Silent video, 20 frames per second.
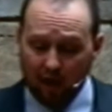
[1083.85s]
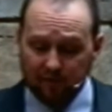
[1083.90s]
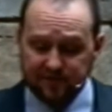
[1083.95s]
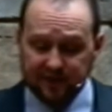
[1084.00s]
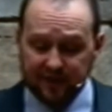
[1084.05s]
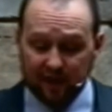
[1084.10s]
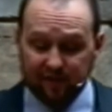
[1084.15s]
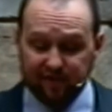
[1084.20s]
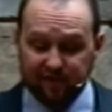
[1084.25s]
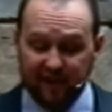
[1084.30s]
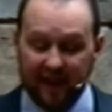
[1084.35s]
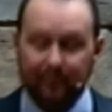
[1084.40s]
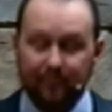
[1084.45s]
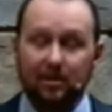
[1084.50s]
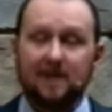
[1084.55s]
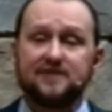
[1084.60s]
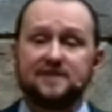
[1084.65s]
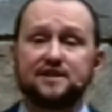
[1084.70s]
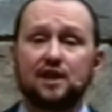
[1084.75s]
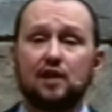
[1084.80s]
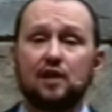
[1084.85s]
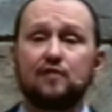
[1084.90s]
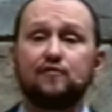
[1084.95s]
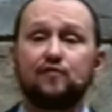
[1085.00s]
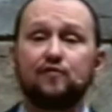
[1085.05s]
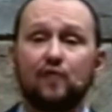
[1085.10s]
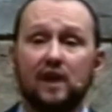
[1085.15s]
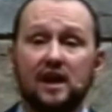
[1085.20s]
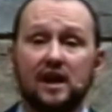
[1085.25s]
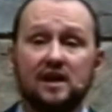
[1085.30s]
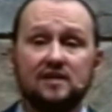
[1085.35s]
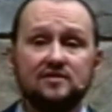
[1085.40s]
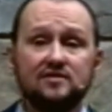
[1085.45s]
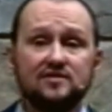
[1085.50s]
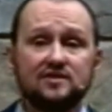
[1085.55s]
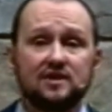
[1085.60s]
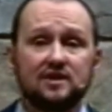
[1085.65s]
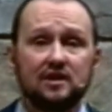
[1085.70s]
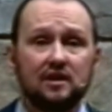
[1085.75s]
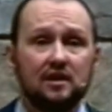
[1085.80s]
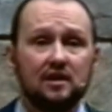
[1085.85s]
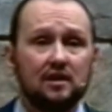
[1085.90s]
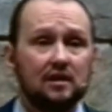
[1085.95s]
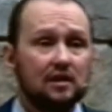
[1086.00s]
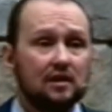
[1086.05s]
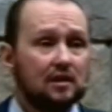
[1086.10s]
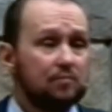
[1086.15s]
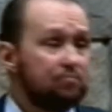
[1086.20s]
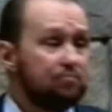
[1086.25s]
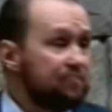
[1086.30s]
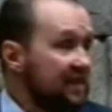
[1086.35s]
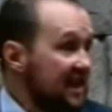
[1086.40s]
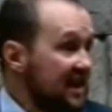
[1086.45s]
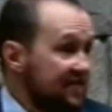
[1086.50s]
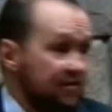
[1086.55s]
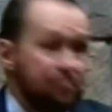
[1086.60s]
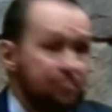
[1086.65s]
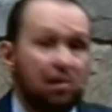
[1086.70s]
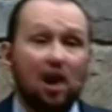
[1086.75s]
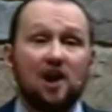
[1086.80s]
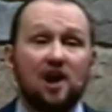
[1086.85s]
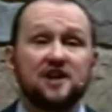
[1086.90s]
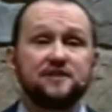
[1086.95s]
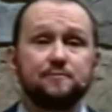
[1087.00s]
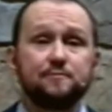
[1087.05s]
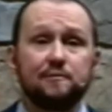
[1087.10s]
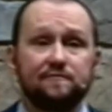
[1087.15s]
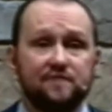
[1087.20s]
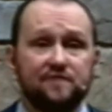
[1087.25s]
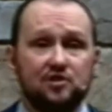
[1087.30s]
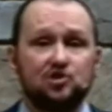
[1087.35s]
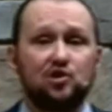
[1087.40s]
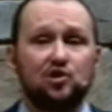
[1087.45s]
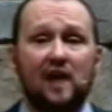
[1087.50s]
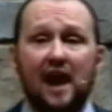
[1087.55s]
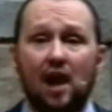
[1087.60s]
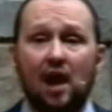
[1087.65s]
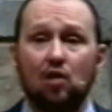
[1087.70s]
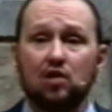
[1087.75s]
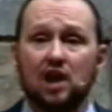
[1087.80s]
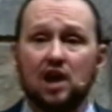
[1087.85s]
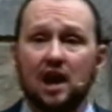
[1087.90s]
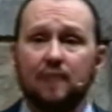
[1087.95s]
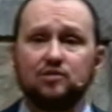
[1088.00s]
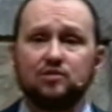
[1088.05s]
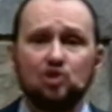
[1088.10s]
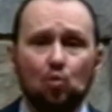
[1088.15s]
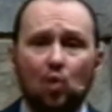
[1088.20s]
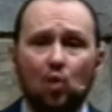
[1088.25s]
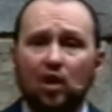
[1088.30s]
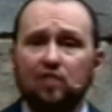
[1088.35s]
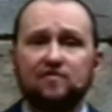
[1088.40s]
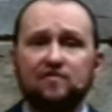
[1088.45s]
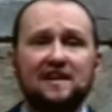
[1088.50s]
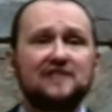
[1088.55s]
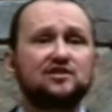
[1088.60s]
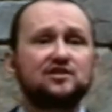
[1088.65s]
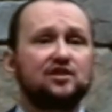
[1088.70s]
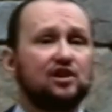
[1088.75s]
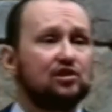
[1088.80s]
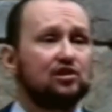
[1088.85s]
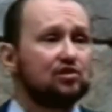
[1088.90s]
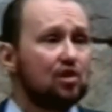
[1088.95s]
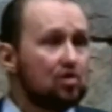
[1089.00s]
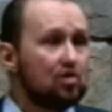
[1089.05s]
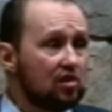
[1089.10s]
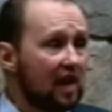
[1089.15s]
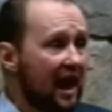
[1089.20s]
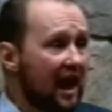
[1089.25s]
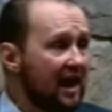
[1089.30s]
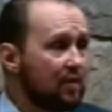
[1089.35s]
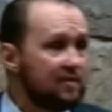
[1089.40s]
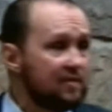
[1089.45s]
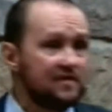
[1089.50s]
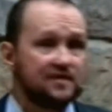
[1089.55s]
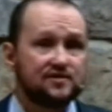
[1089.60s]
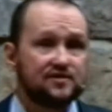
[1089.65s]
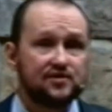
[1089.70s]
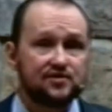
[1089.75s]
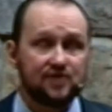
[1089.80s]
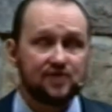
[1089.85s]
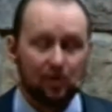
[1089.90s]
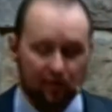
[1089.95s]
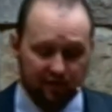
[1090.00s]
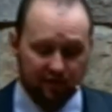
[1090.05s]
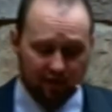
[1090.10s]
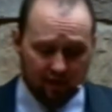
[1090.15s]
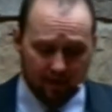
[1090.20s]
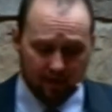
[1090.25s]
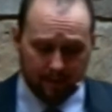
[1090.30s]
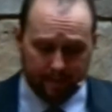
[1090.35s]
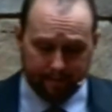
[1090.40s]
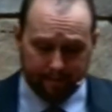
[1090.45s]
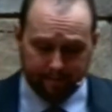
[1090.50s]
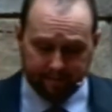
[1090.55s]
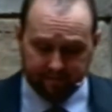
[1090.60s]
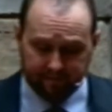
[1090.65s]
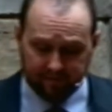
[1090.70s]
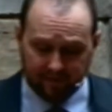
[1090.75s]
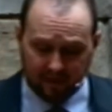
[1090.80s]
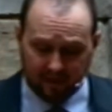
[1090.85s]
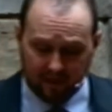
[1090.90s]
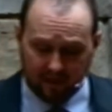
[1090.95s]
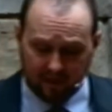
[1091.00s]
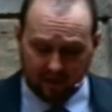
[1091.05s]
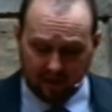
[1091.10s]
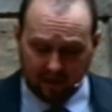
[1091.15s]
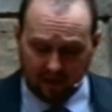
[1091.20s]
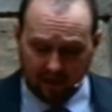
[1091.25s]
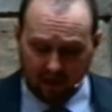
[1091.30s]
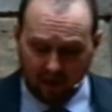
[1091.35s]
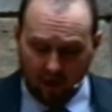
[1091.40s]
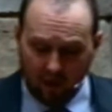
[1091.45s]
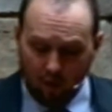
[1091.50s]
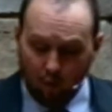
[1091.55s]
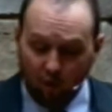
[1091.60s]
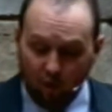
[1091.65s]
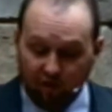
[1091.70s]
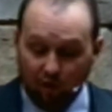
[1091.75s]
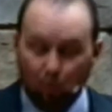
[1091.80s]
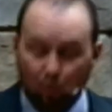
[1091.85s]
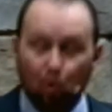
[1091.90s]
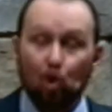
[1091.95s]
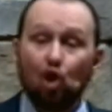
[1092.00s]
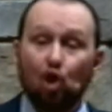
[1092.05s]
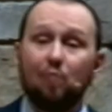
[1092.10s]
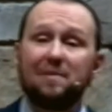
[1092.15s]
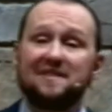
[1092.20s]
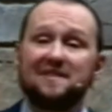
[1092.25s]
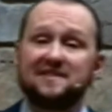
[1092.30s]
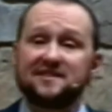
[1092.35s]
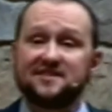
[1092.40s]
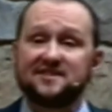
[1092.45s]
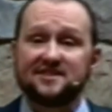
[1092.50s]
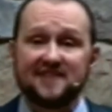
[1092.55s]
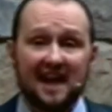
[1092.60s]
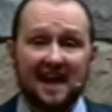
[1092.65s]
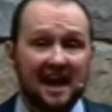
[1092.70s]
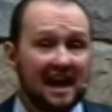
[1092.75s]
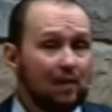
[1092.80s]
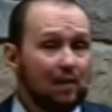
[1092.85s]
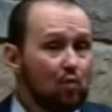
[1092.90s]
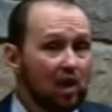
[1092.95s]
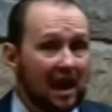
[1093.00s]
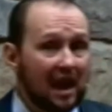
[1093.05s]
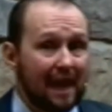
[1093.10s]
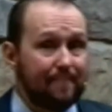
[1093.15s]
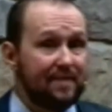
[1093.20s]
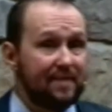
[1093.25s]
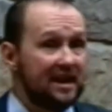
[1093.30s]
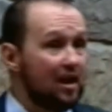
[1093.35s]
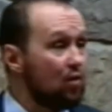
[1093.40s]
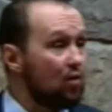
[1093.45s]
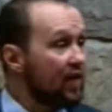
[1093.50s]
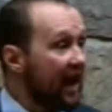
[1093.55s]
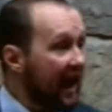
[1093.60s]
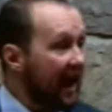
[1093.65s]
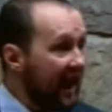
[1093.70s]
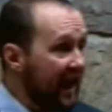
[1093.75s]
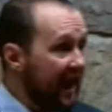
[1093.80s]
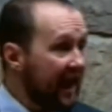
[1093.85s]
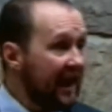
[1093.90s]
our families, and our friends, even possible future outcomes. You know, what are things going to look like when this is over? Will the world be the same? Will I be okay?